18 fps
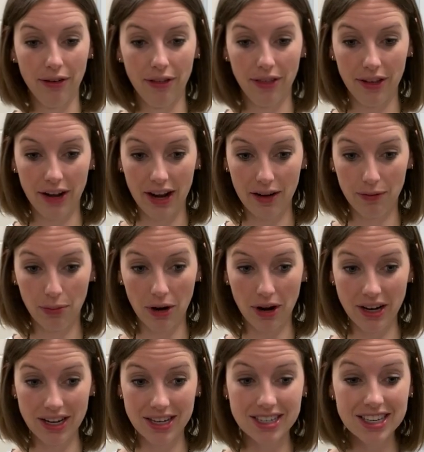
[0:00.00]
that I have
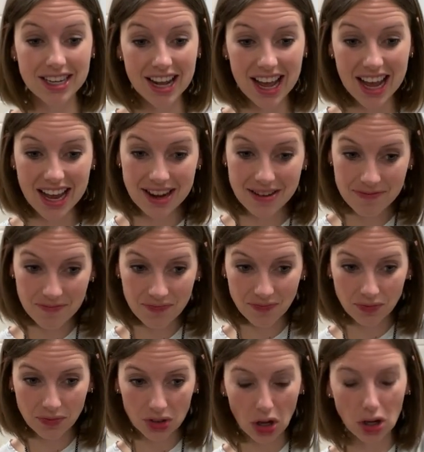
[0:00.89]
brought in today.
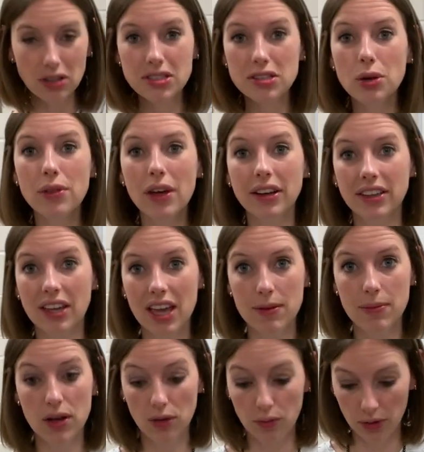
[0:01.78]
Also that
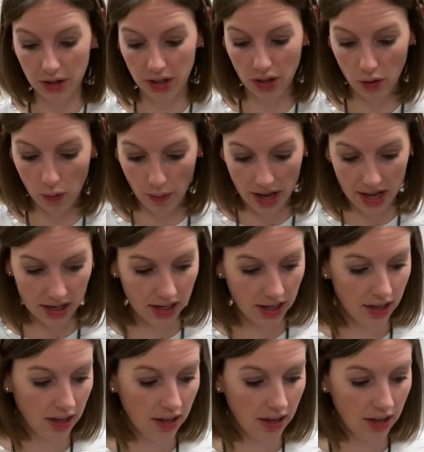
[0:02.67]
came in really quick.